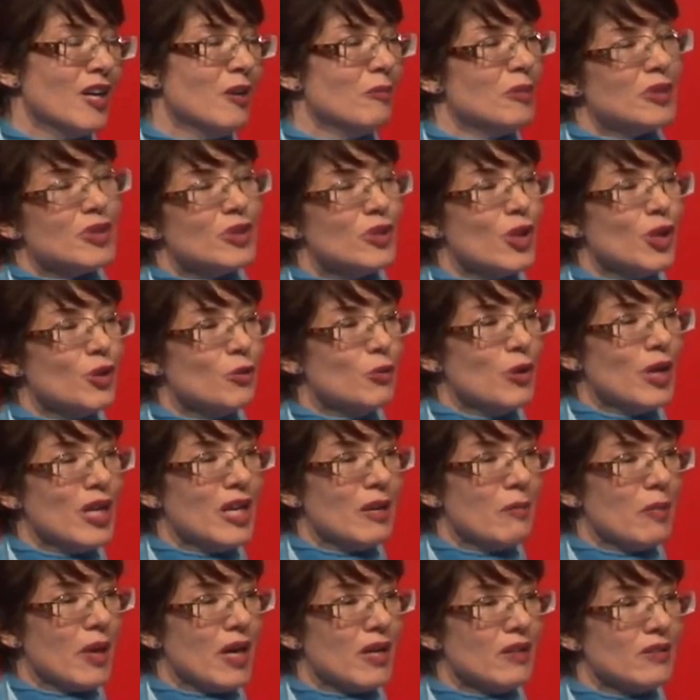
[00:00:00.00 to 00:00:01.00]
But it's not really
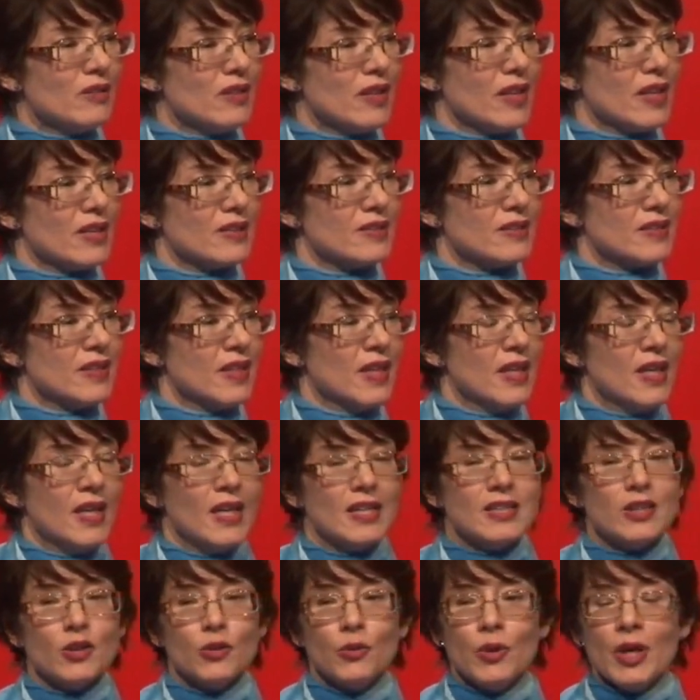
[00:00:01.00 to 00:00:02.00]
about that.
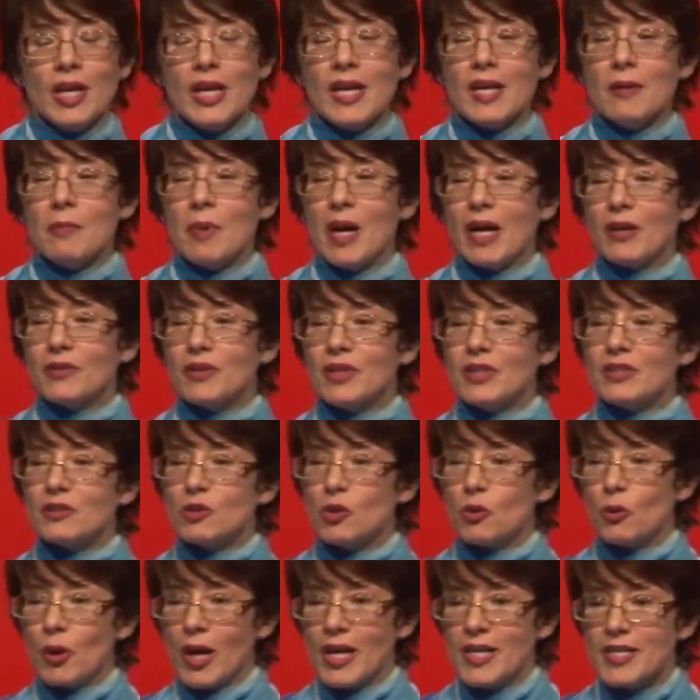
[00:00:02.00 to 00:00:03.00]
It's really about this
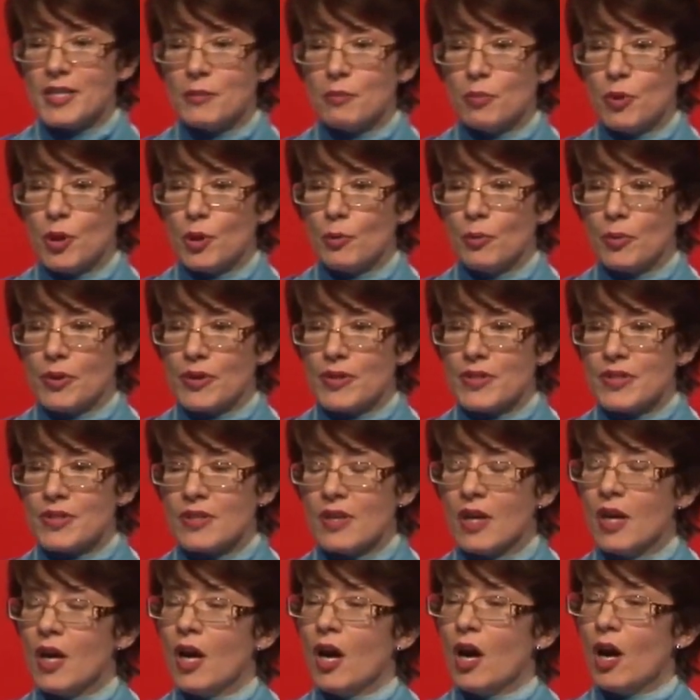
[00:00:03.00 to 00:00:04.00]
greater purpose
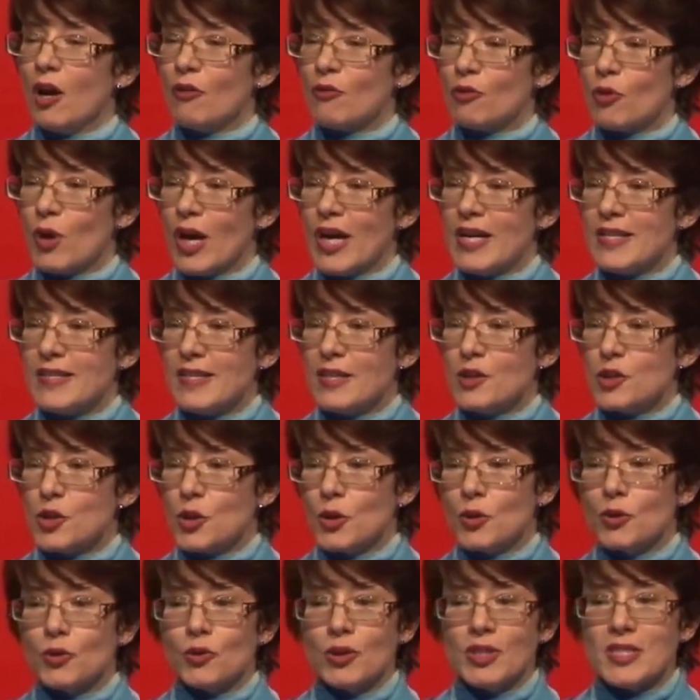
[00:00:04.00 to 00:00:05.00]
of raising
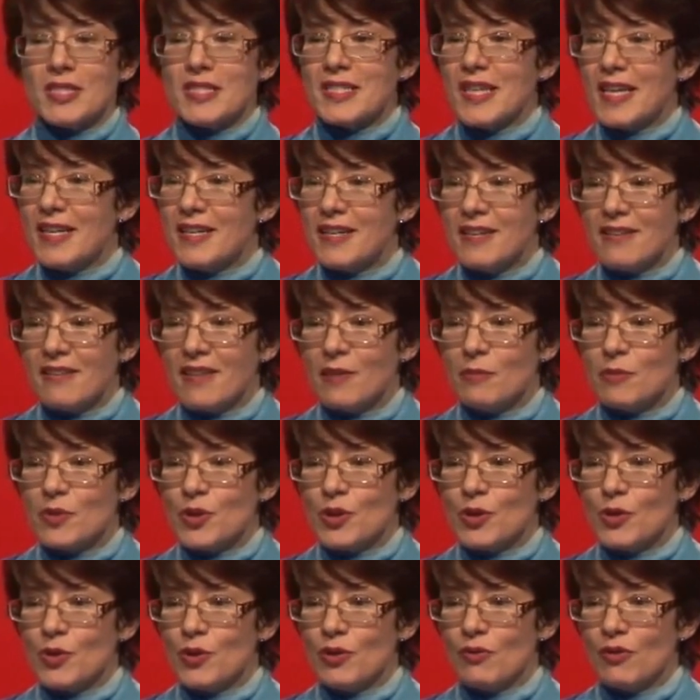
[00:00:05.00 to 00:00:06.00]
children, sending them
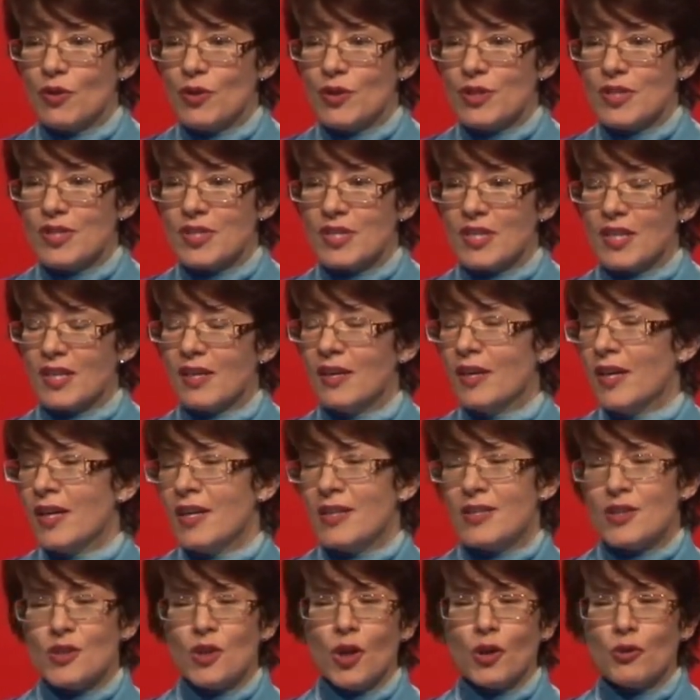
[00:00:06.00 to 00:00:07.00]
to university.
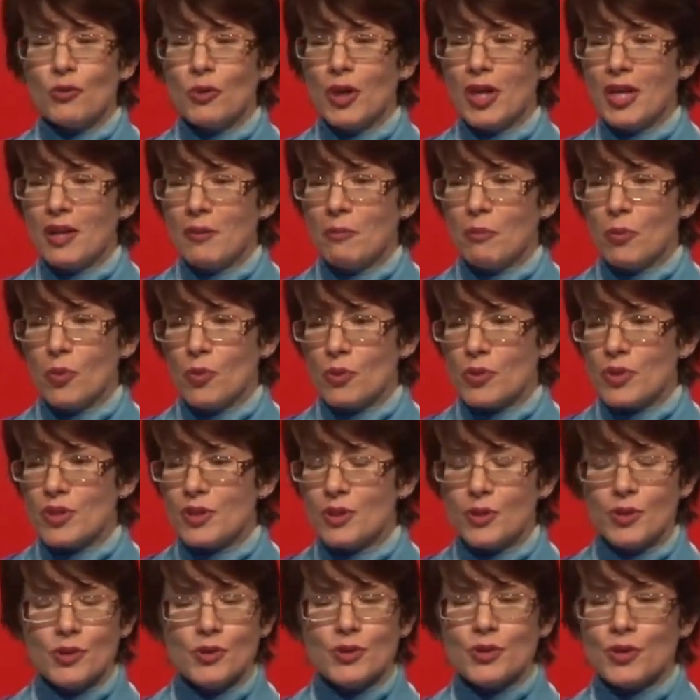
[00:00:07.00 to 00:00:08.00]
It's not really
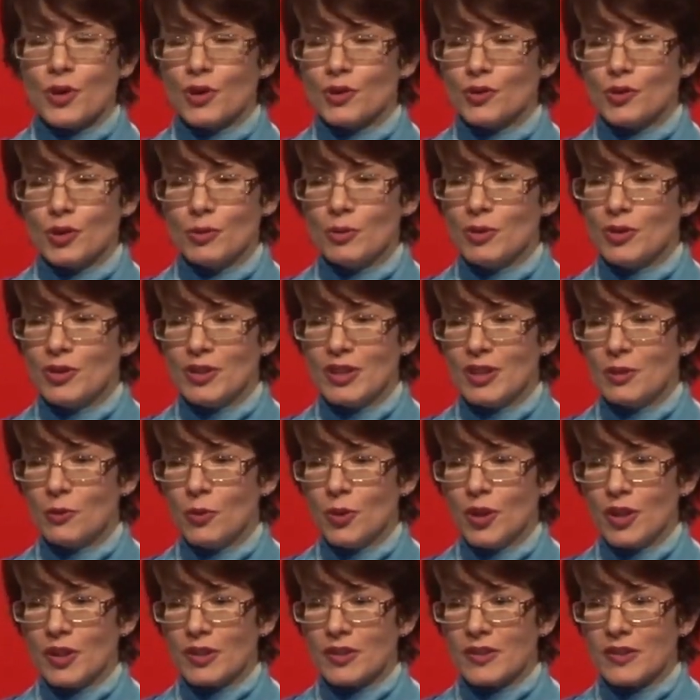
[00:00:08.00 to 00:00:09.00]
important who's contributing
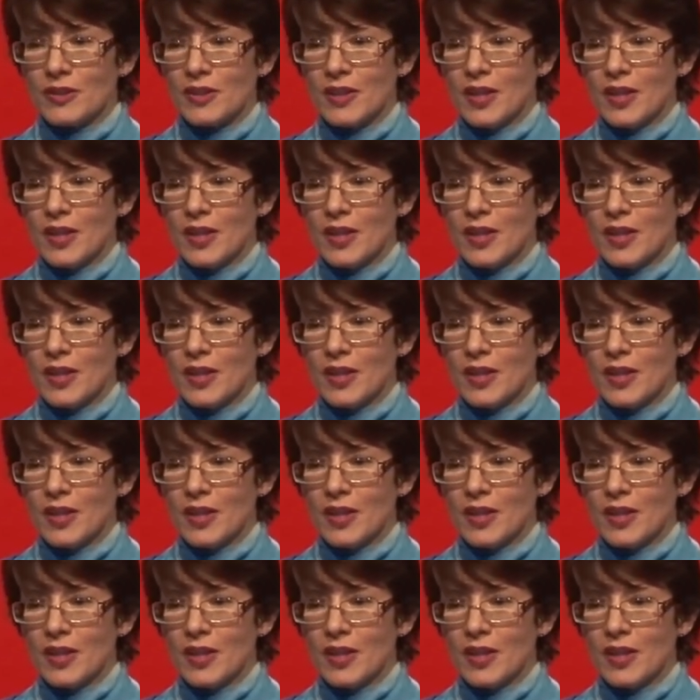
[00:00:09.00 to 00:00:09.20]
what.